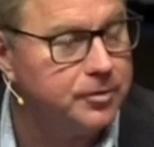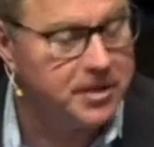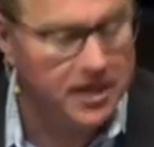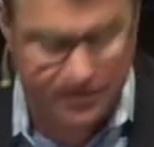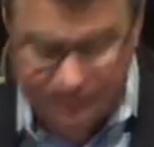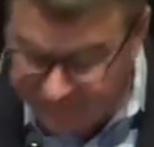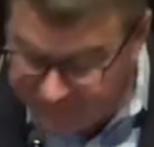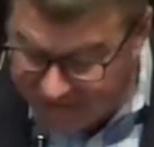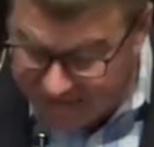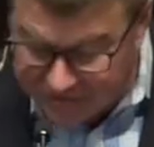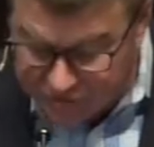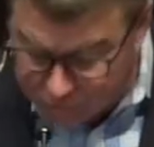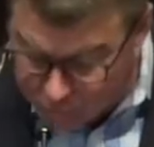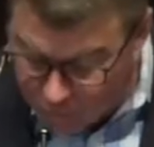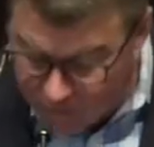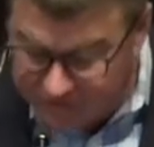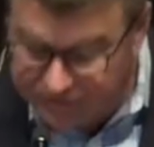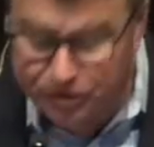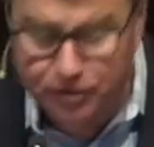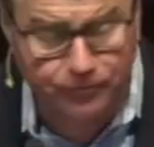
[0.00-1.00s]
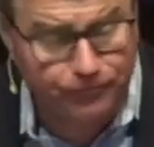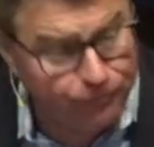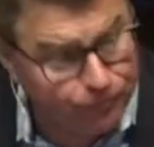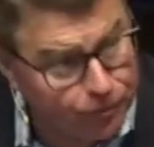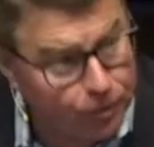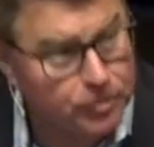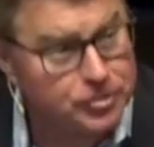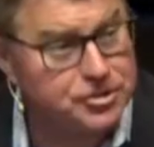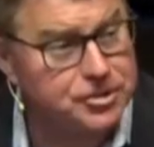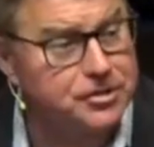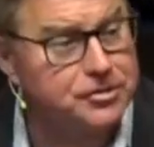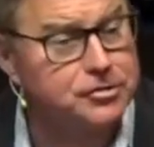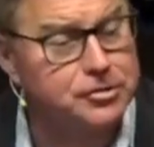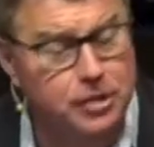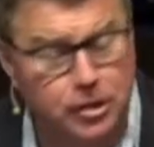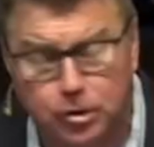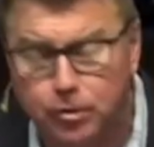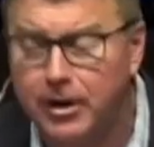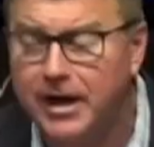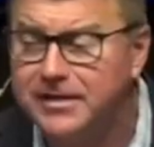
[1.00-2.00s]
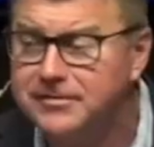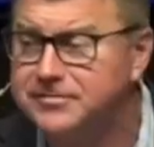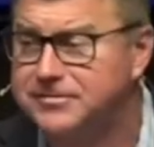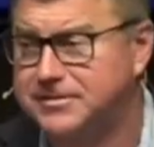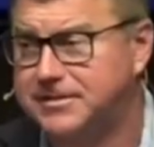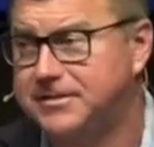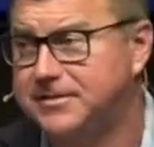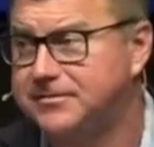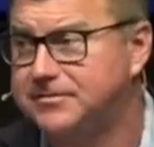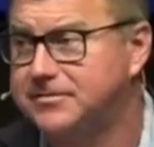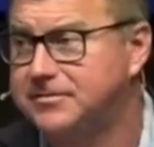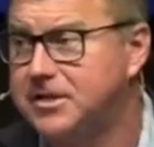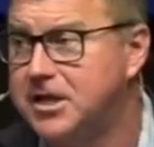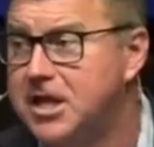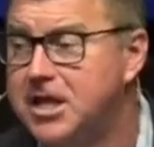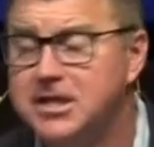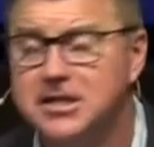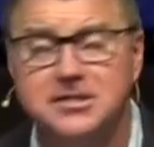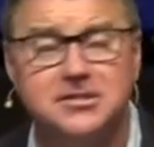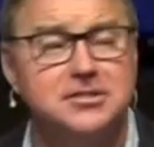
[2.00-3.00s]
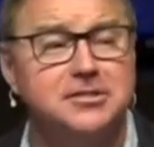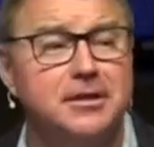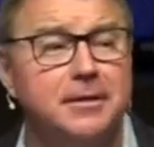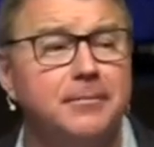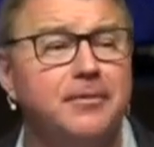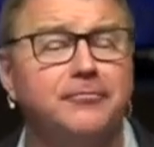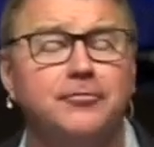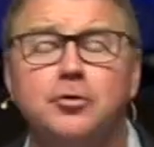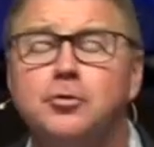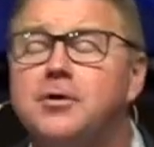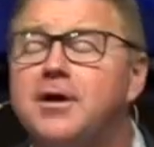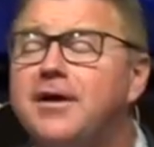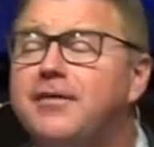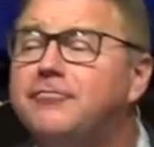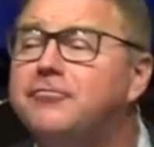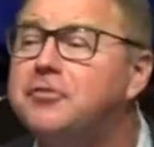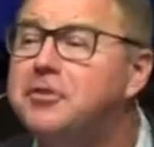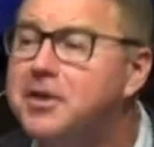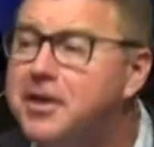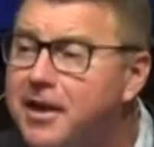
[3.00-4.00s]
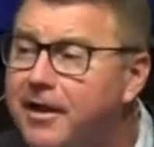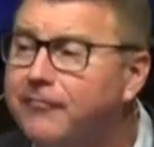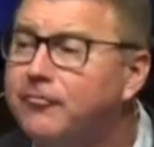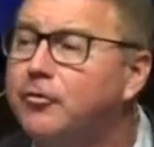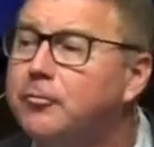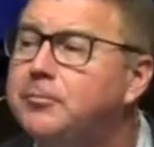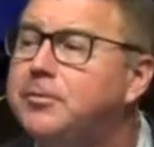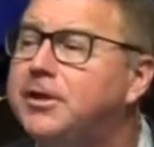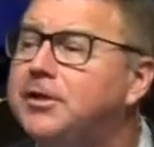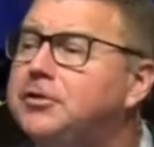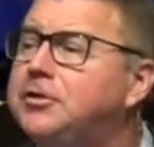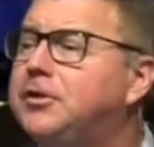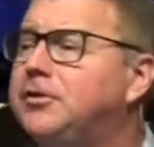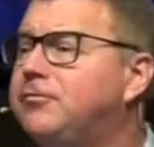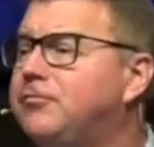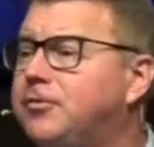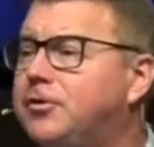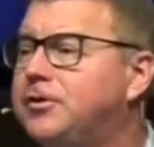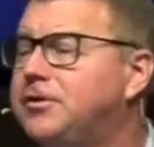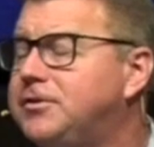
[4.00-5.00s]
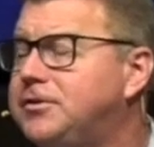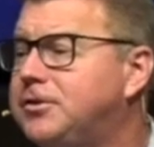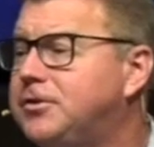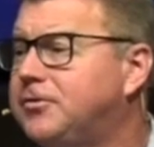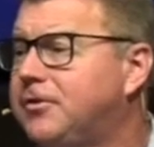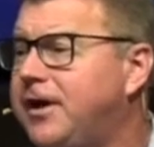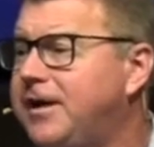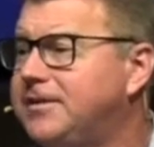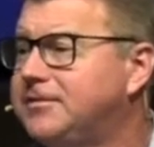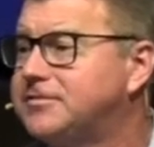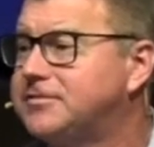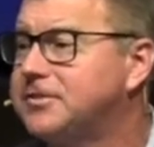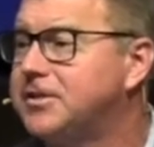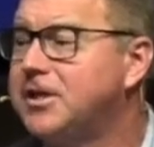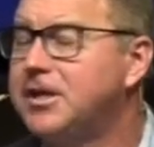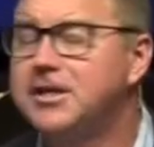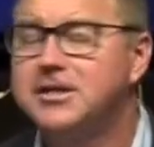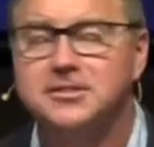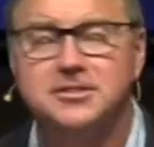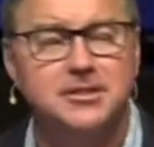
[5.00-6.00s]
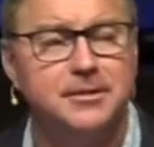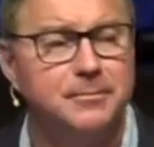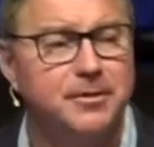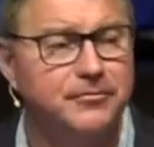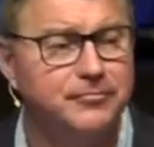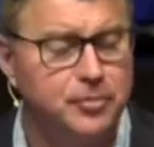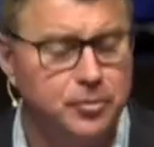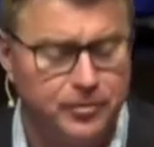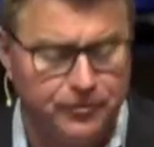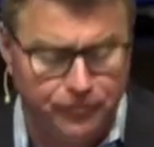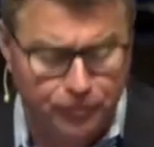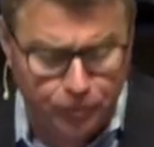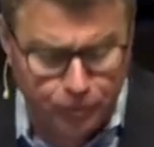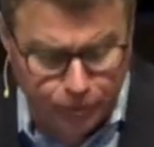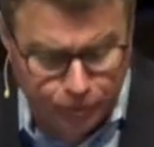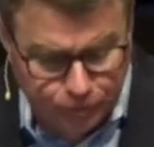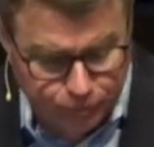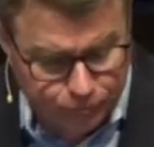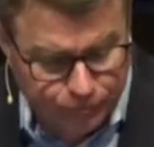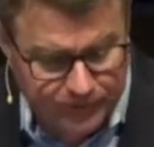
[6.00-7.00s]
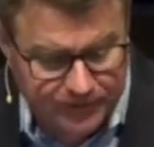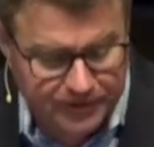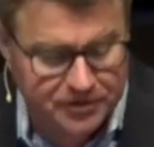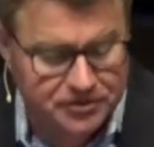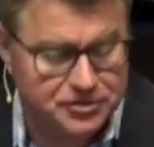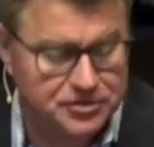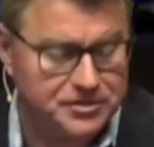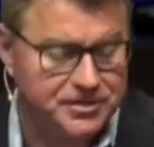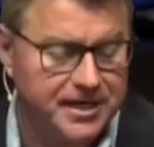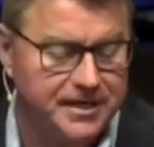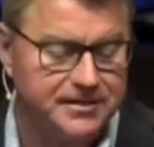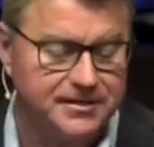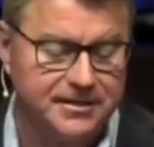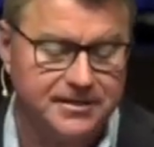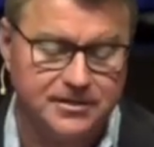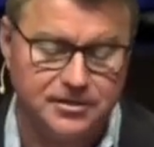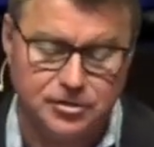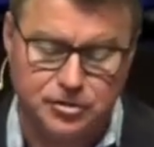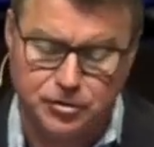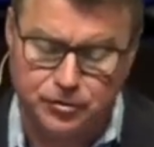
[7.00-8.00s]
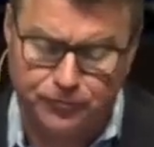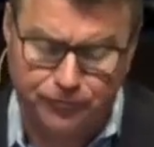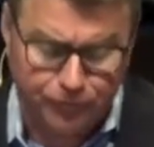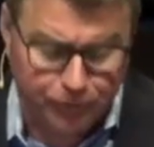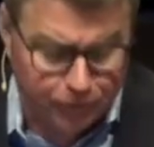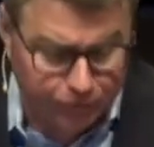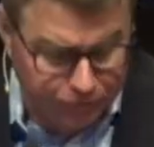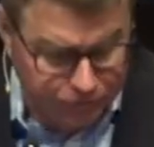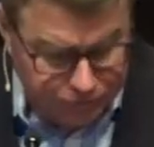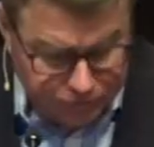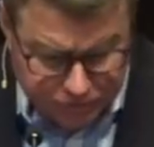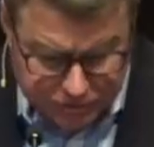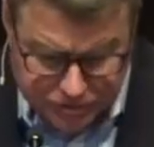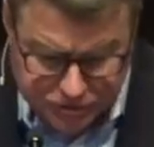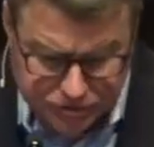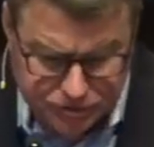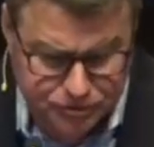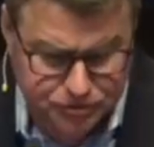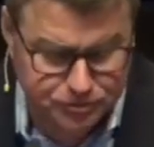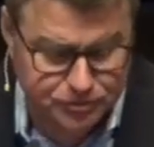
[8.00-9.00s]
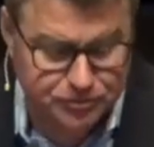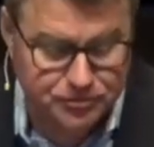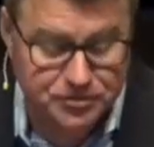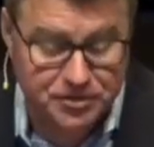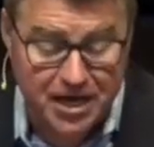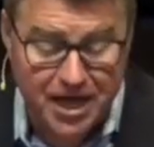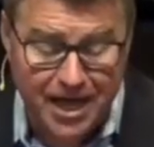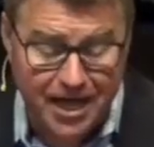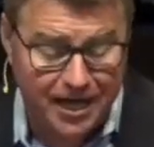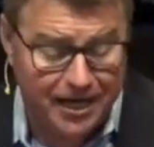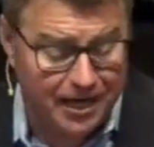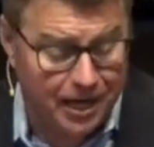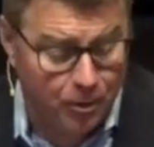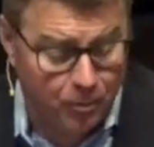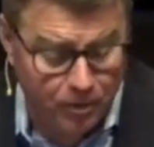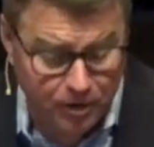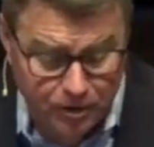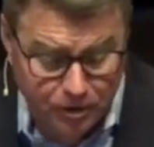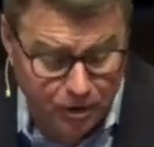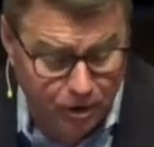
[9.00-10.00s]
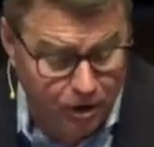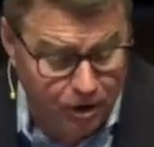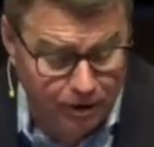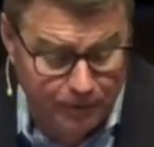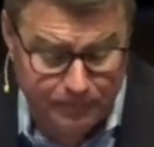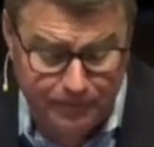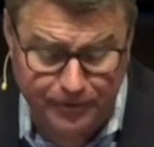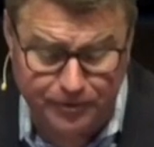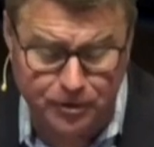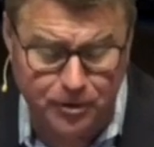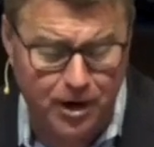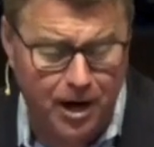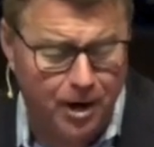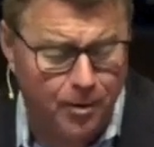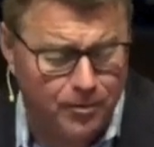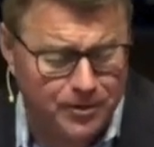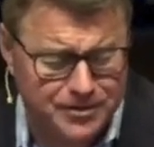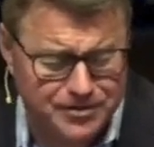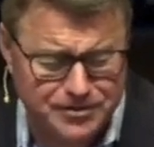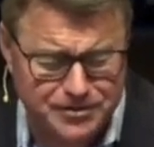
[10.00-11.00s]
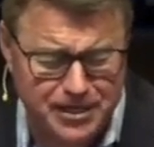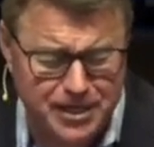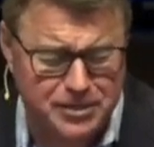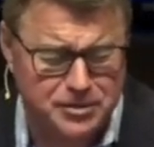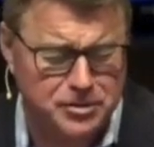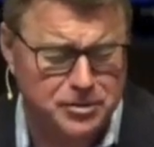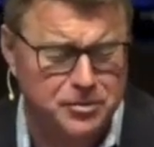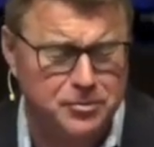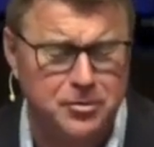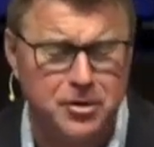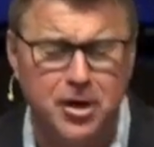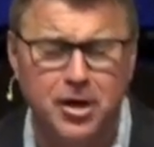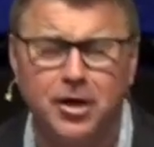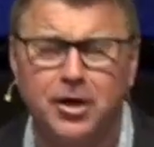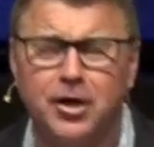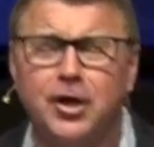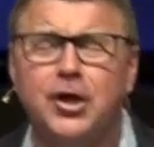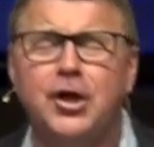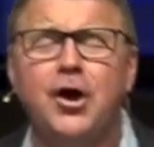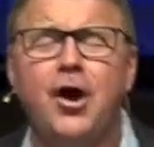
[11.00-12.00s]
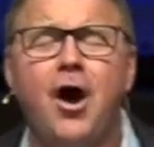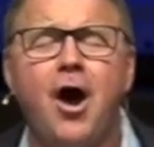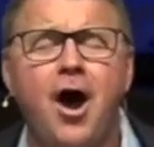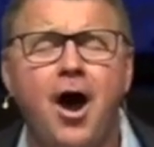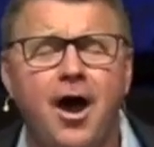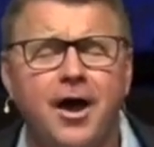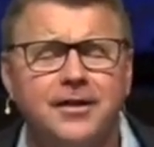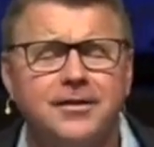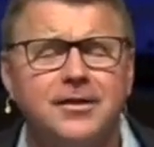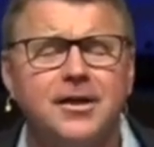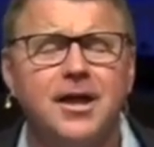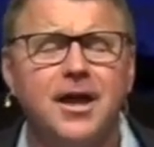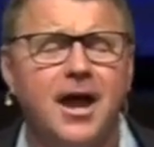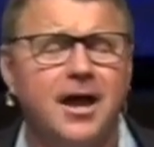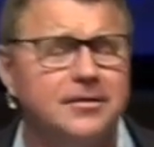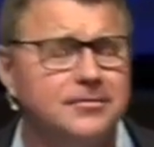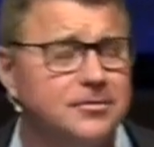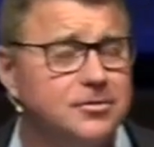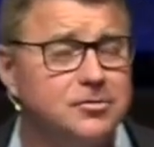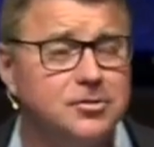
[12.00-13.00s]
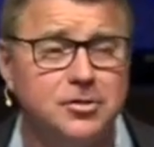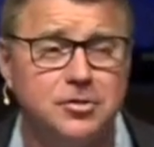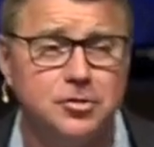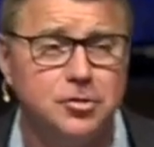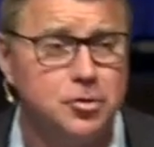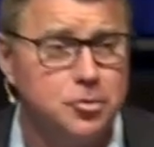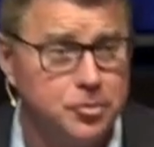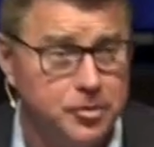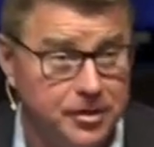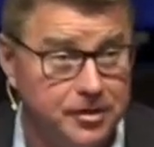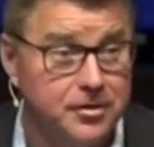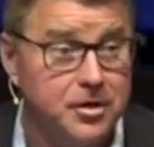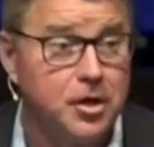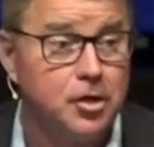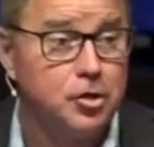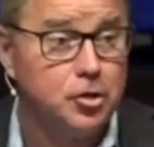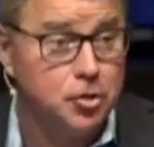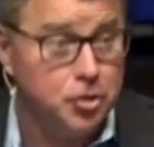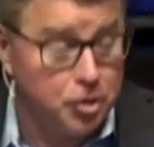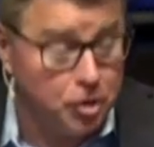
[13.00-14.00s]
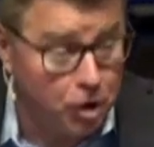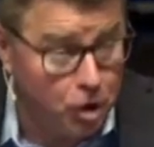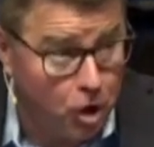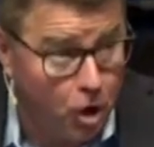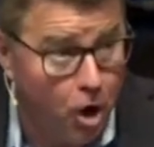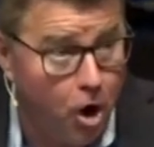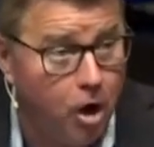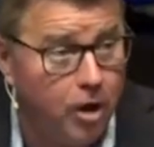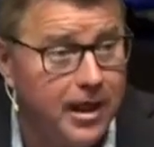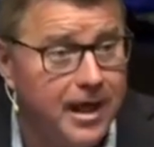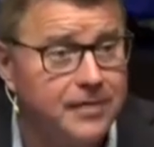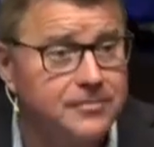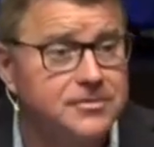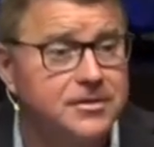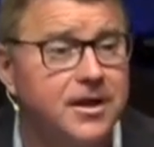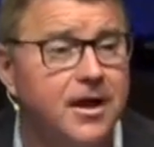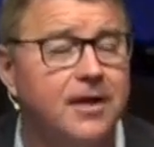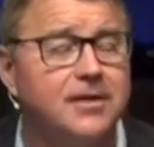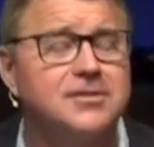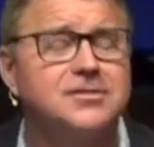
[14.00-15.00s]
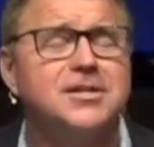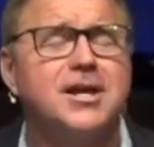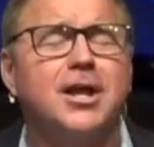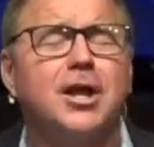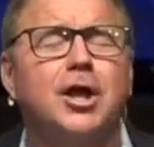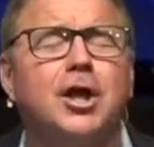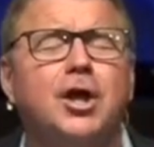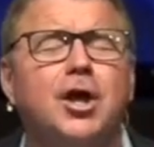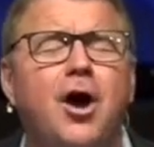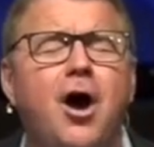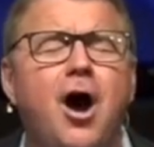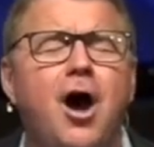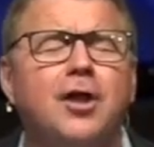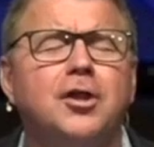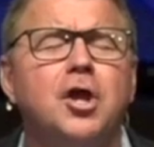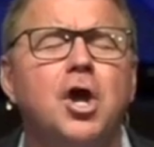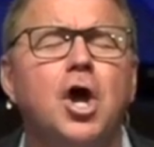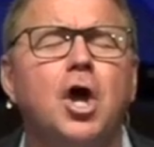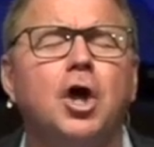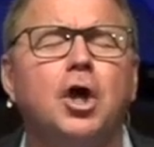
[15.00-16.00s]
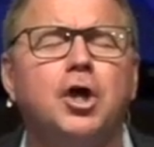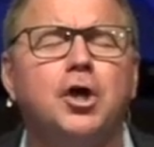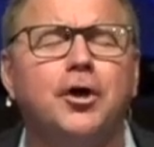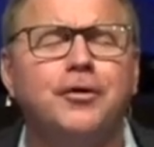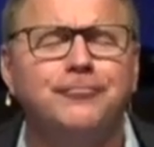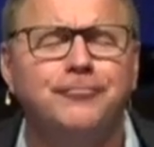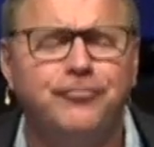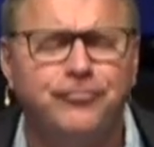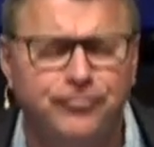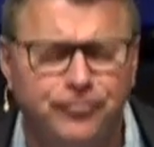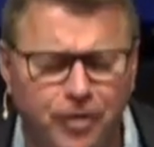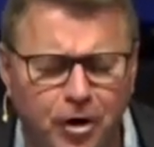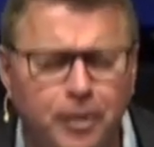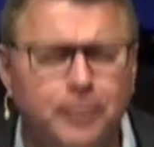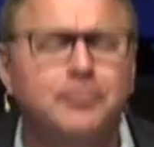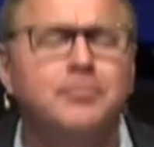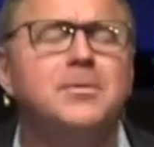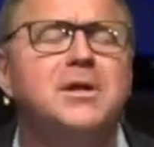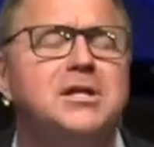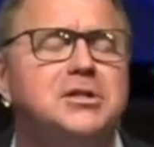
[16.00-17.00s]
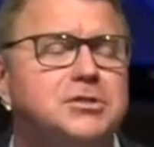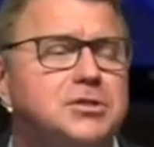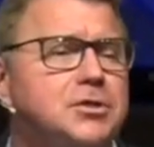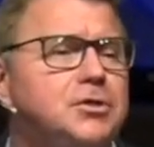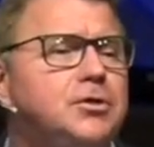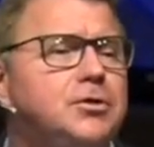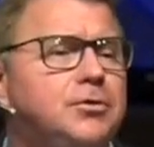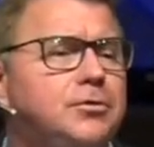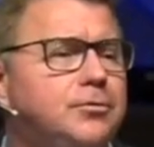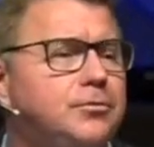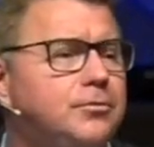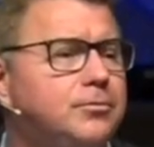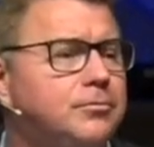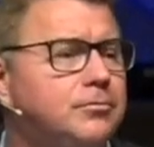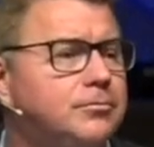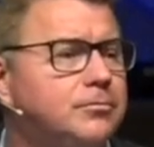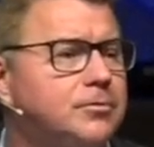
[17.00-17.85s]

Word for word: And that's what conversion to Christ is. And some of you have never been converted to Christ. Some of you have heard religious ideas, you've heard Christian truths, and I want to call upon you. I want to say to you, God, you can, you can call out to God and say, God, convert me to you.